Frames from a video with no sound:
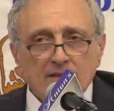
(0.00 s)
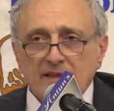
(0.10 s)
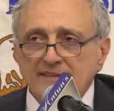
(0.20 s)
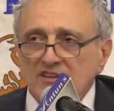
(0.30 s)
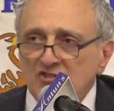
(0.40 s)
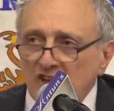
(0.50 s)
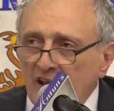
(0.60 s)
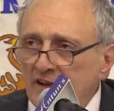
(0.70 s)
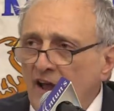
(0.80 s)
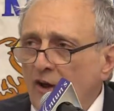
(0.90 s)
that the
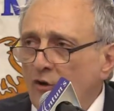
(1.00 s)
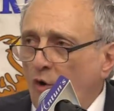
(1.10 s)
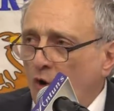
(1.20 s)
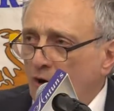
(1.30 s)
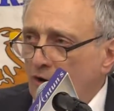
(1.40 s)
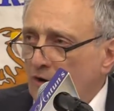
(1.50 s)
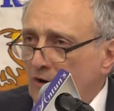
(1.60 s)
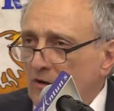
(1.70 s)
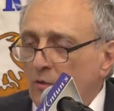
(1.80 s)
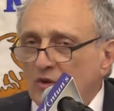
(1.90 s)
stand-down
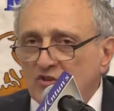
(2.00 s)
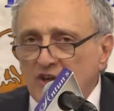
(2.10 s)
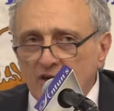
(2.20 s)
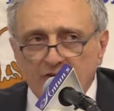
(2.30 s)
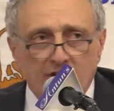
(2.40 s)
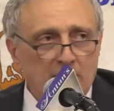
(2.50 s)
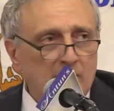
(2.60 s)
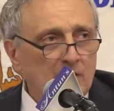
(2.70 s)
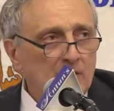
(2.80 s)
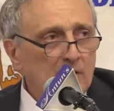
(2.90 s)
order was given
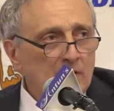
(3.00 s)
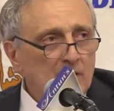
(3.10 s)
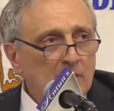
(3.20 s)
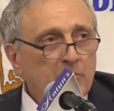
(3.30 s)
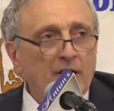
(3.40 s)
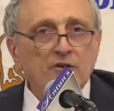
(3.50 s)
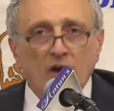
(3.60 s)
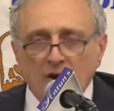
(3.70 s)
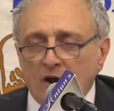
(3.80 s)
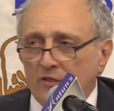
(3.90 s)
by
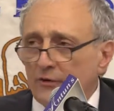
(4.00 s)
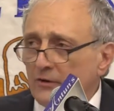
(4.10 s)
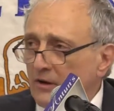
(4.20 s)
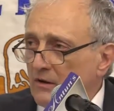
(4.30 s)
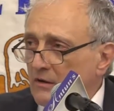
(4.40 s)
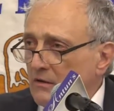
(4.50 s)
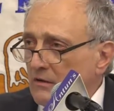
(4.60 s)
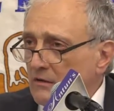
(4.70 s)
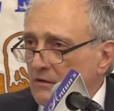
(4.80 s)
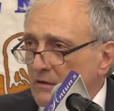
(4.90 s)
none other
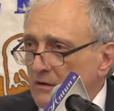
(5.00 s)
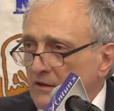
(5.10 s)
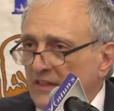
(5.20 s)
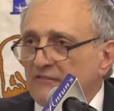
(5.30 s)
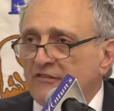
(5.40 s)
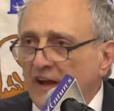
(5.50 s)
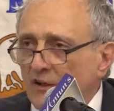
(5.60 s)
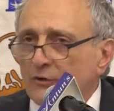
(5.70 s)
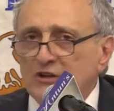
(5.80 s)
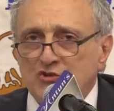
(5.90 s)
than
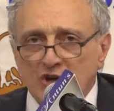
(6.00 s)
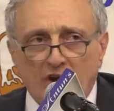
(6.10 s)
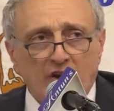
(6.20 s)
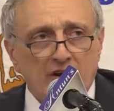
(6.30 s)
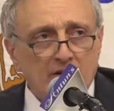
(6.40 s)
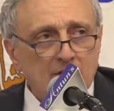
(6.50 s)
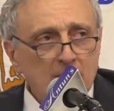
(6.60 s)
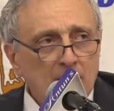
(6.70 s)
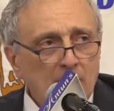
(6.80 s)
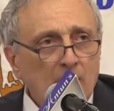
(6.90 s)
Valerie Jarrett,
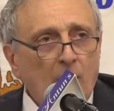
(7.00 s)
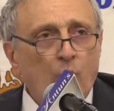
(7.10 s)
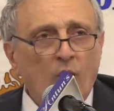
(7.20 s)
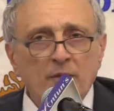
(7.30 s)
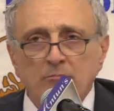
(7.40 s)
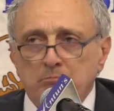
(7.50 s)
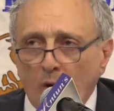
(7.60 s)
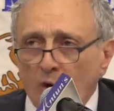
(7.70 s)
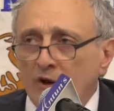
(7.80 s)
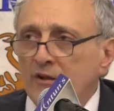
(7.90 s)
a woman
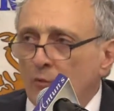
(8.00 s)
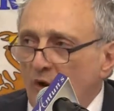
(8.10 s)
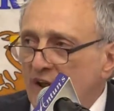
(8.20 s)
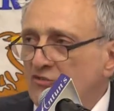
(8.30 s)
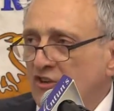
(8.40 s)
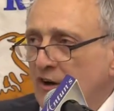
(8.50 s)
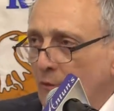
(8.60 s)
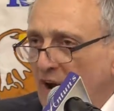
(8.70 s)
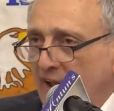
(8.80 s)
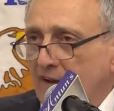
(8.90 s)
born and raised in
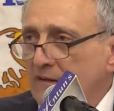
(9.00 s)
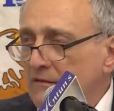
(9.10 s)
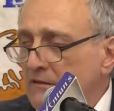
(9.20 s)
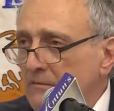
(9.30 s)
Iran,